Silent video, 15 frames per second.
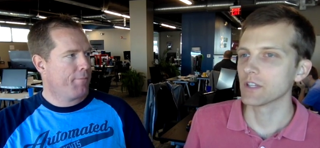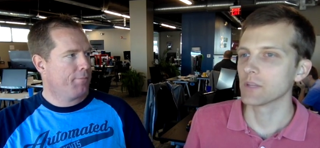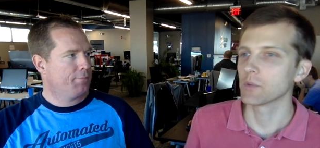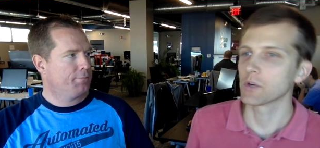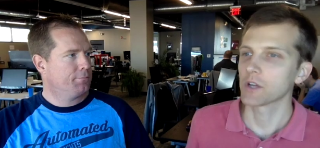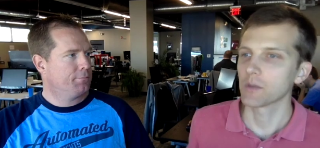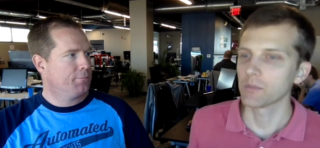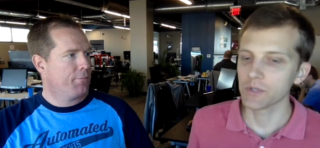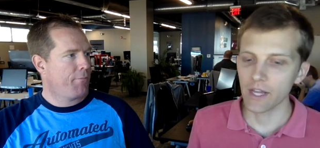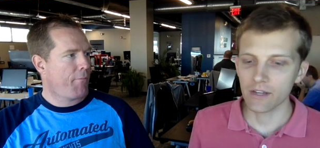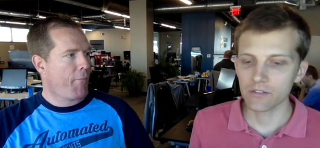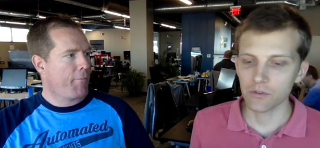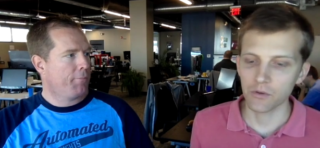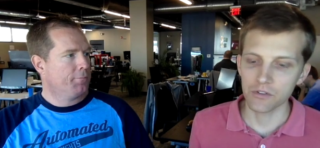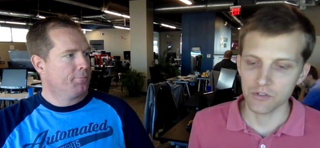Speaker 1: more complex,
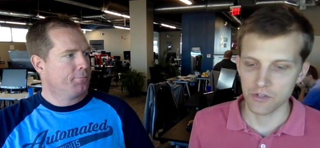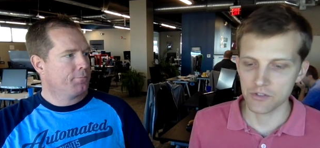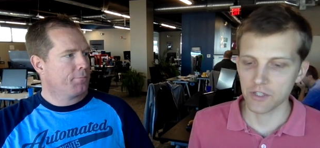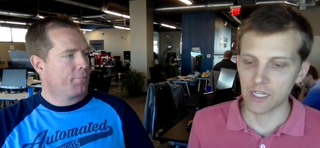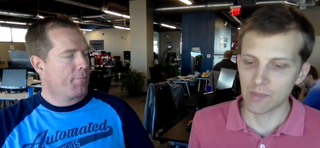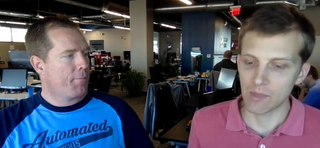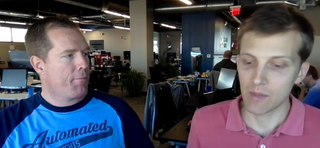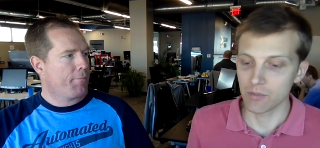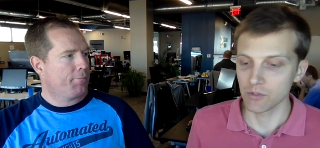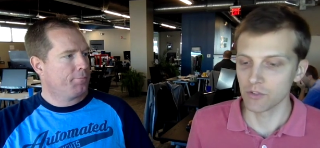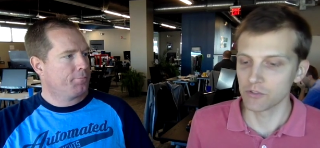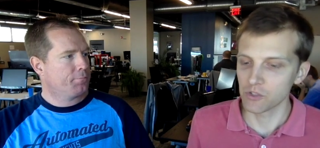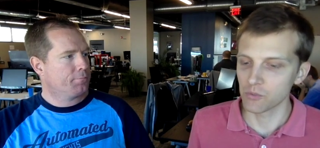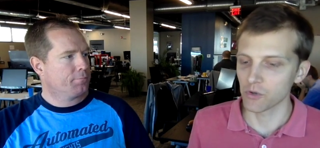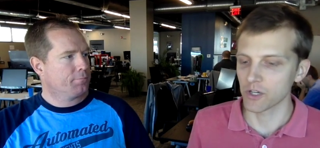or is it just going to be able to
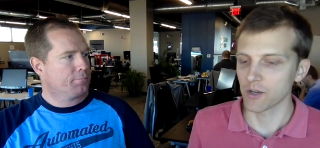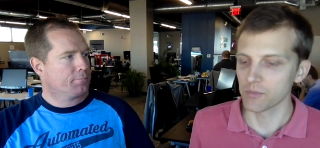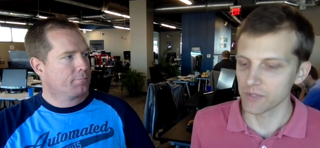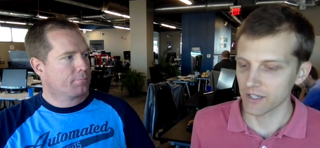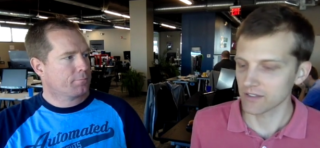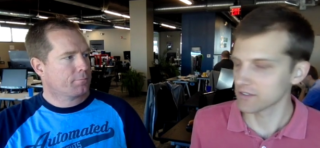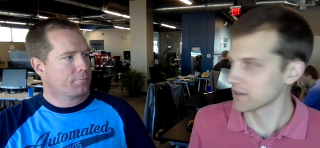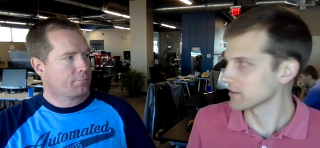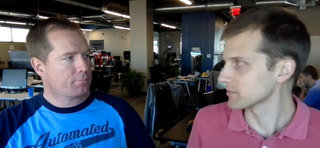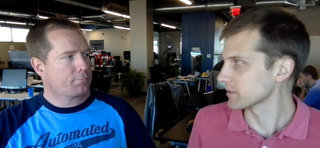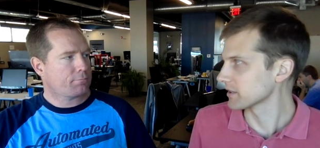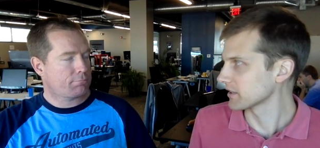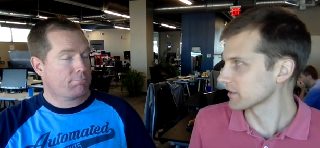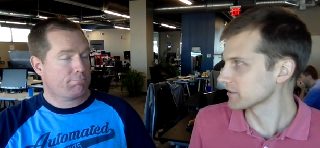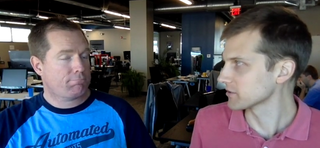do more complex things but
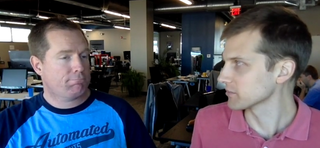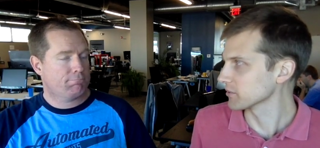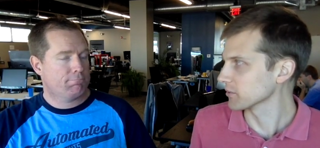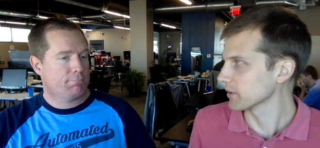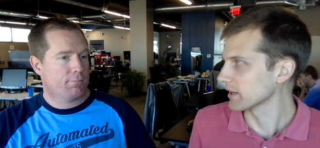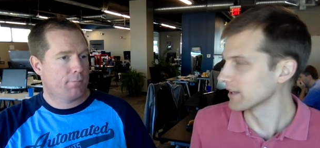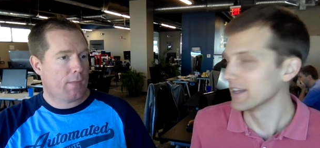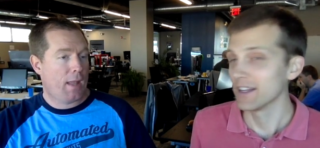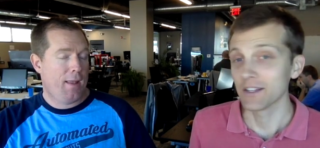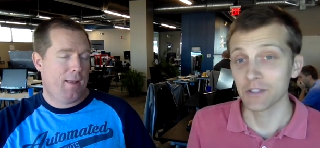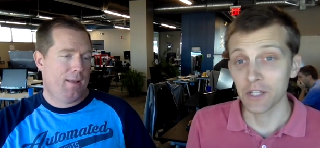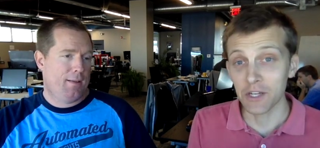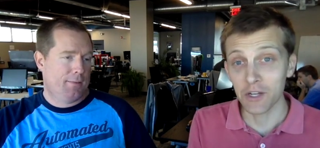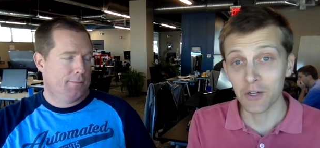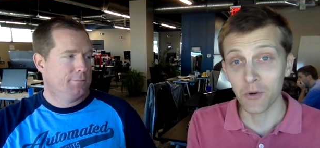in a simple way?
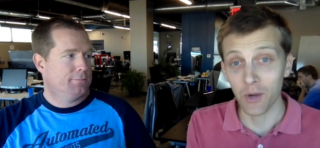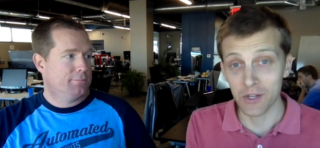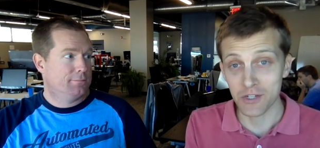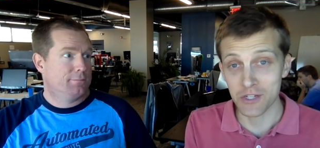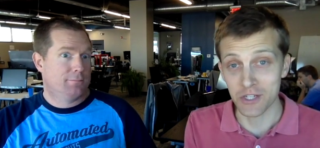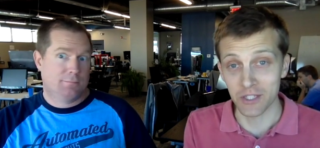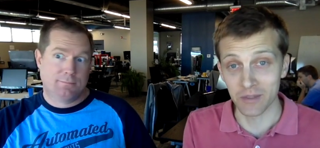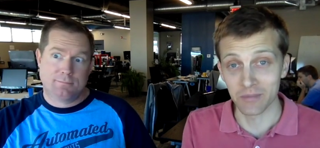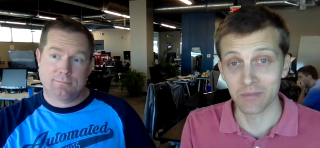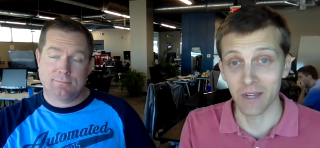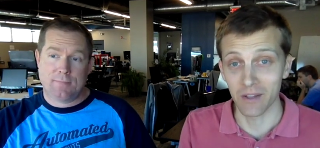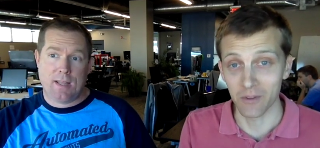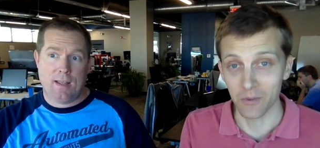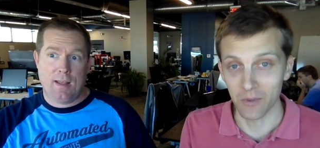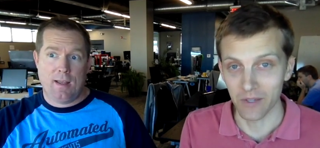Leading question,
Speaker 2: by
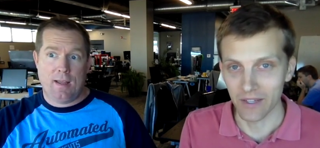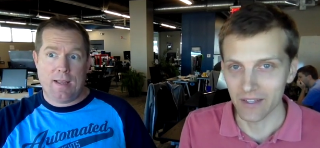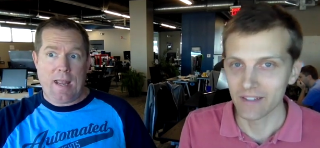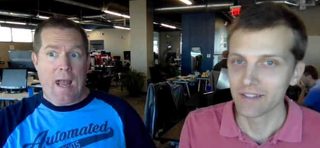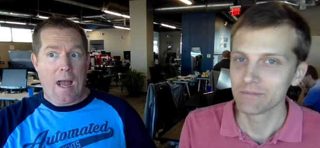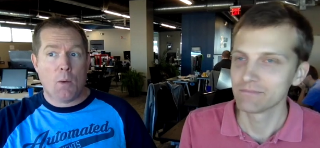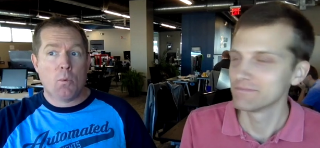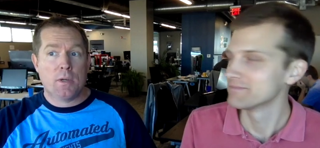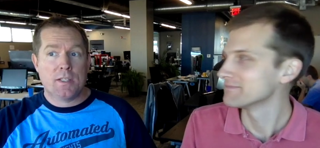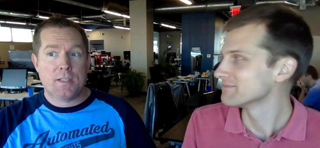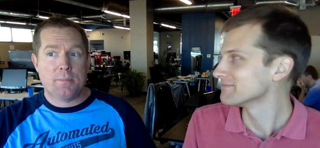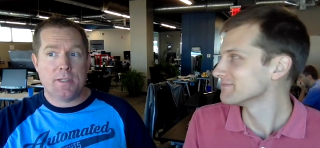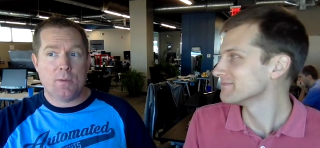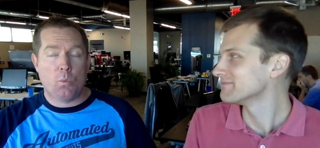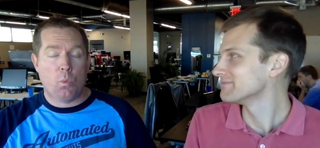the way. Yeah, I want it to
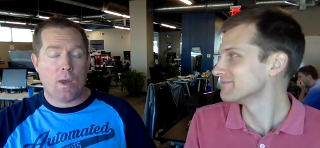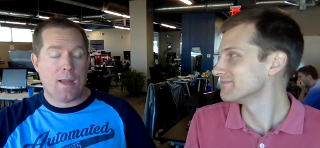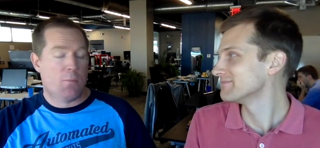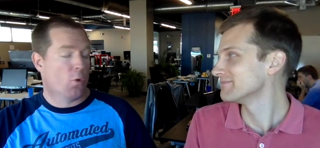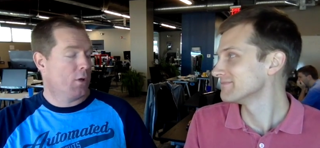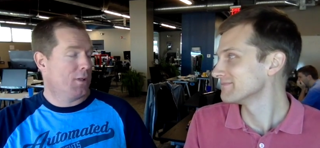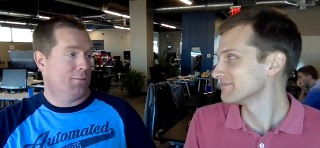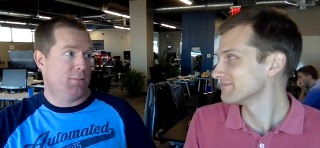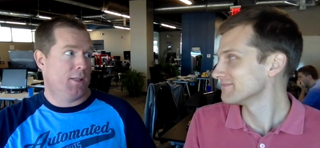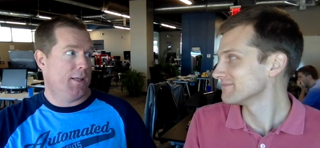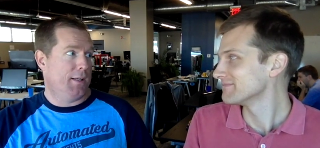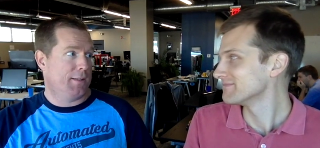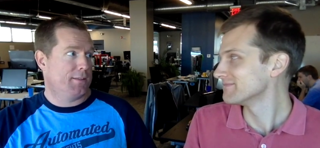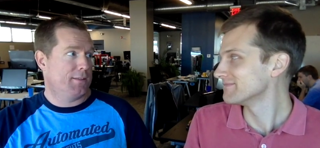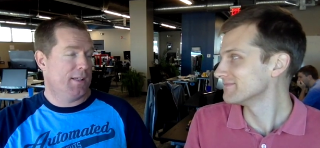be way more
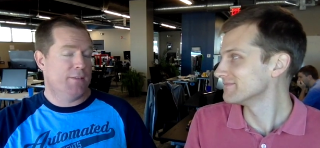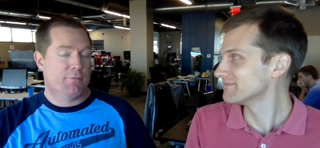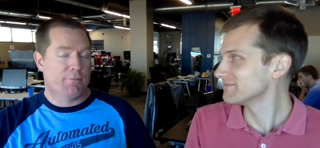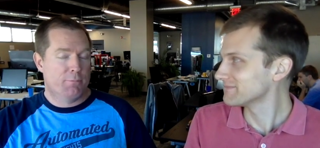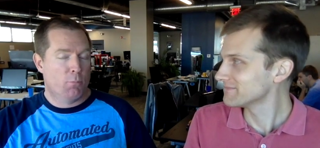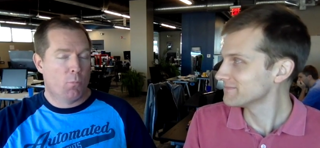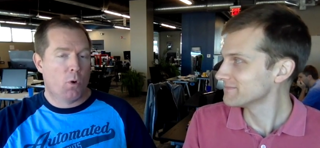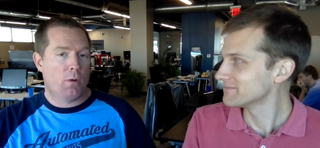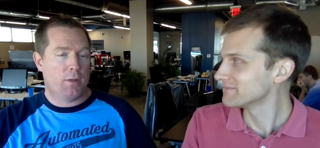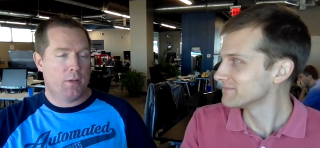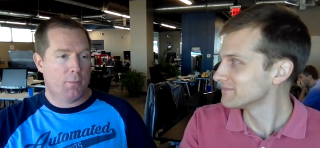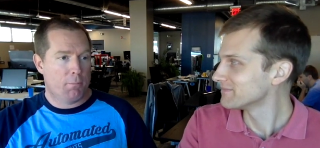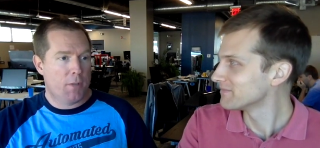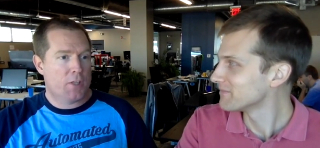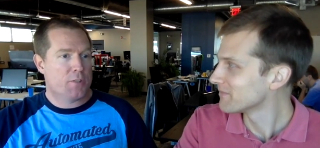complex and mm-hmm. more, you know,
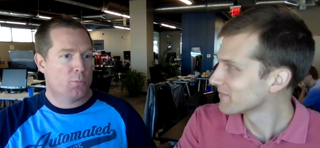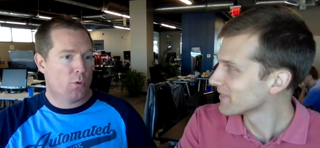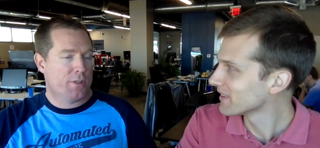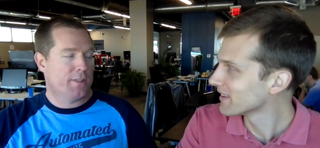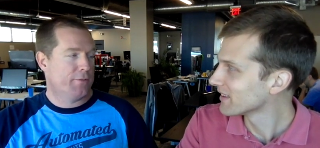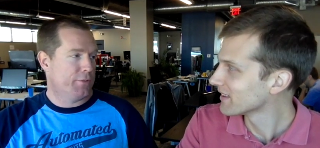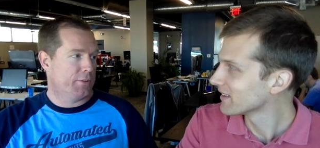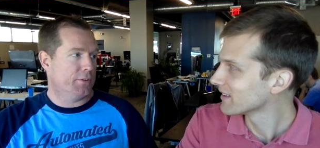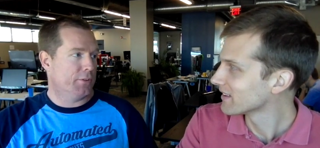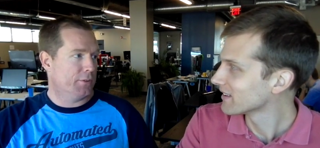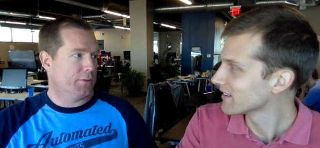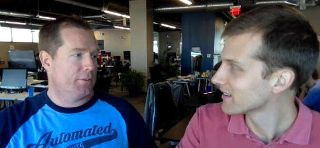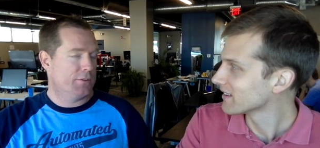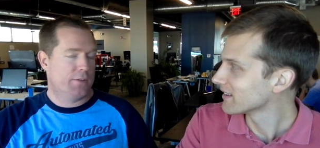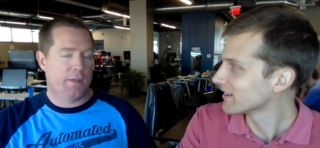much more difficult.
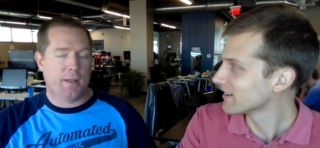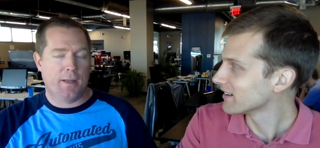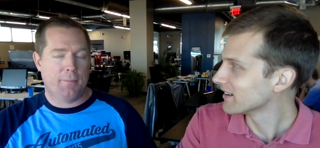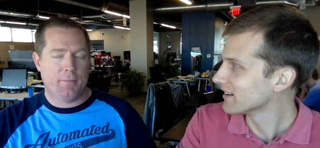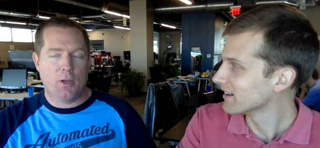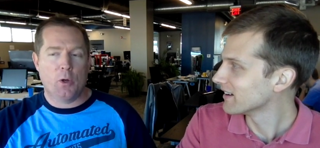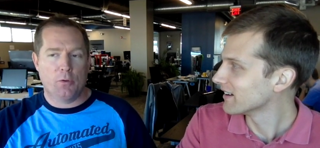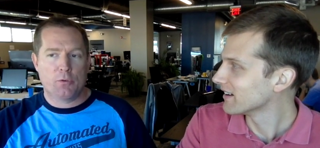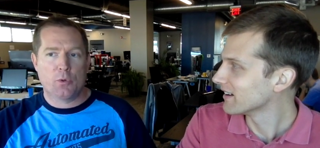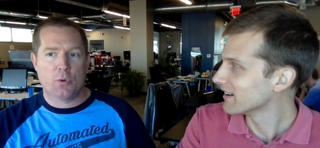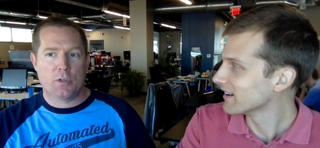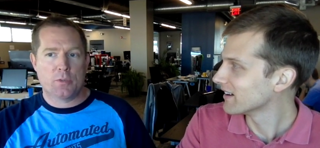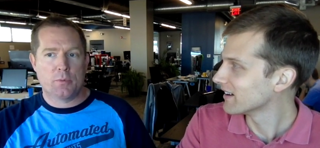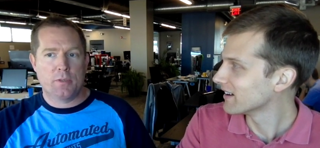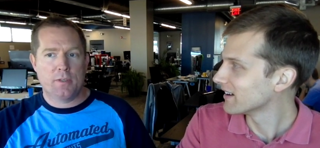Um, no, of
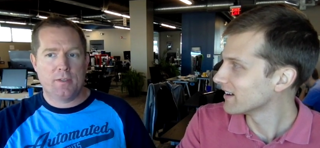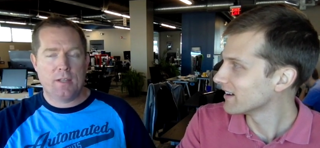course we.